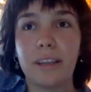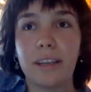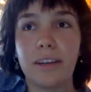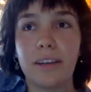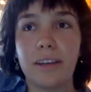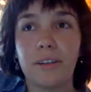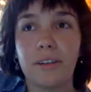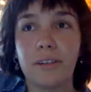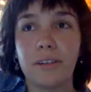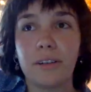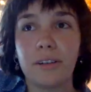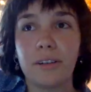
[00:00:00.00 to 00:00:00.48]
they
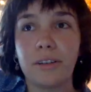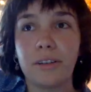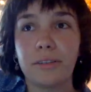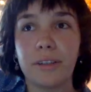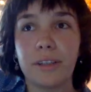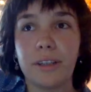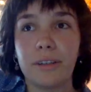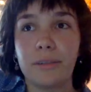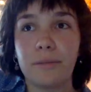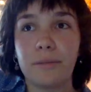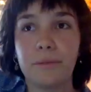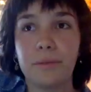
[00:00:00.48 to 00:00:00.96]
all
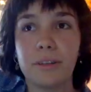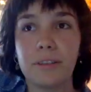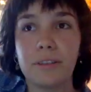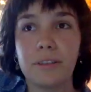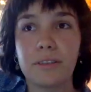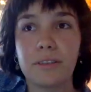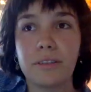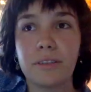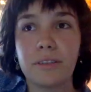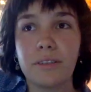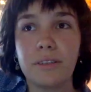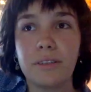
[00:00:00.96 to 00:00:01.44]
agreed
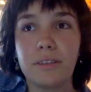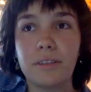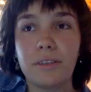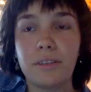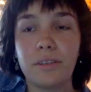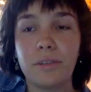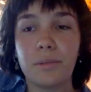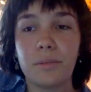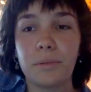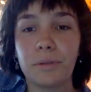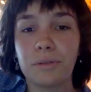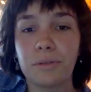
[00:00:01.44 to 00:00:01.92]
was
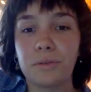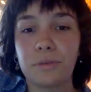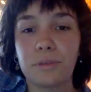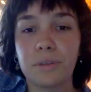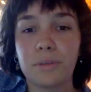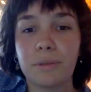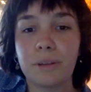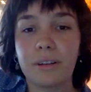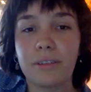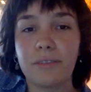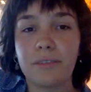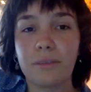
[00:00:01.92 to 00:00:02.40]
the most
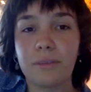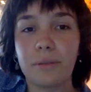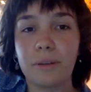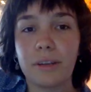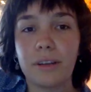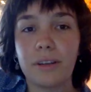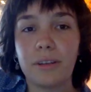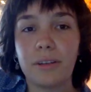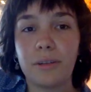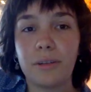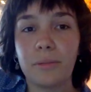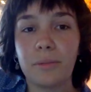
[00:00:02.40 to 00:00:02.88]
respectful
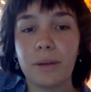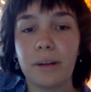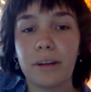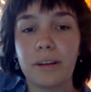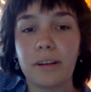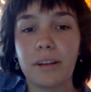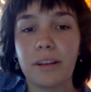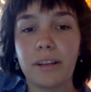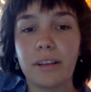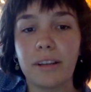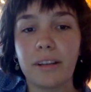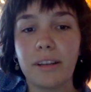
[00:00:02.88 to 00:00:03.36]
way to go
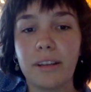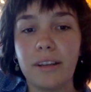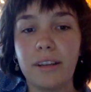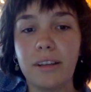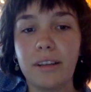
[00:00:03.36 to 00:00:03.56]
about it.